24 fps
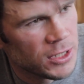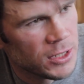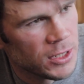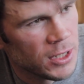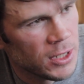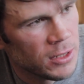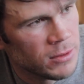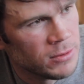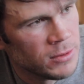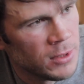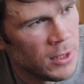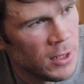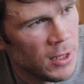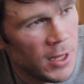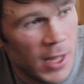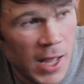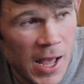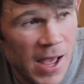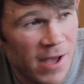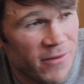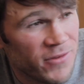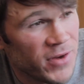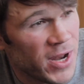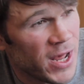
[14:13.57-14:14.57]
You know,
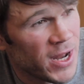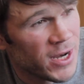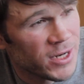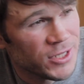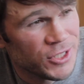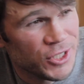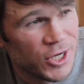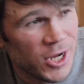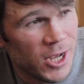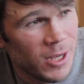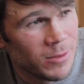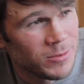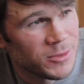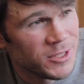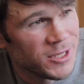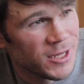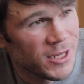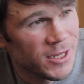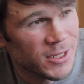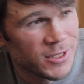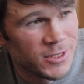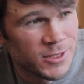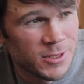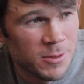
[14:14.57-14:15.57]
haven't had a job
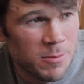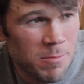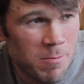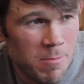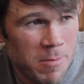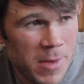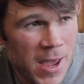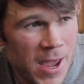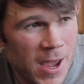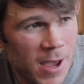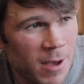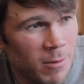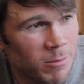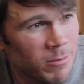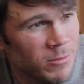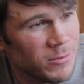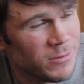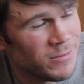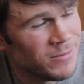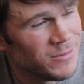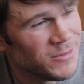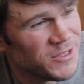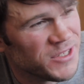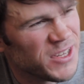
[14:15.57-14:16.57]
since. Bam,
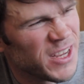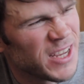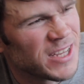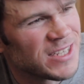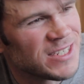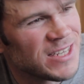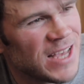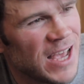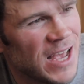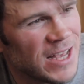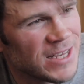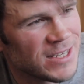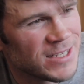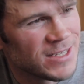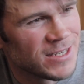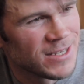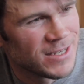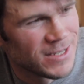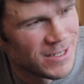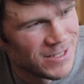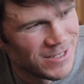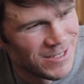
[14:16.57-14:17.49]
success.